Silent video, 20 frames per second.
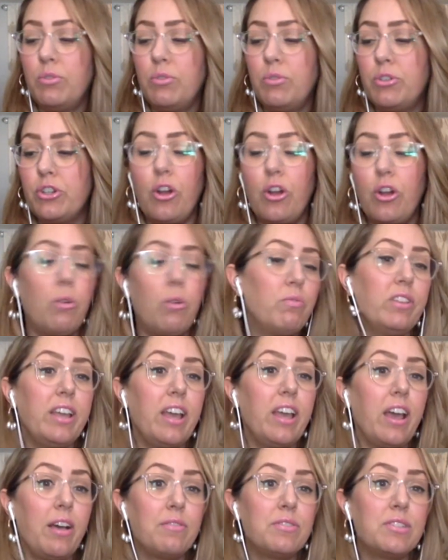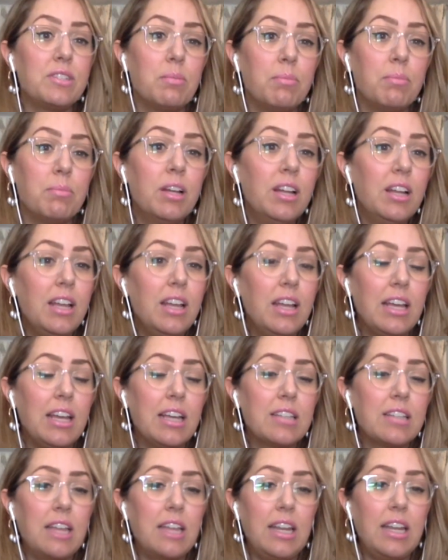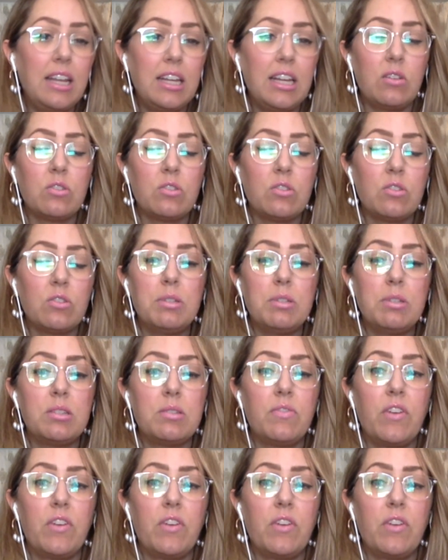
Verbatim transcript: should hopefully have some exciting announcements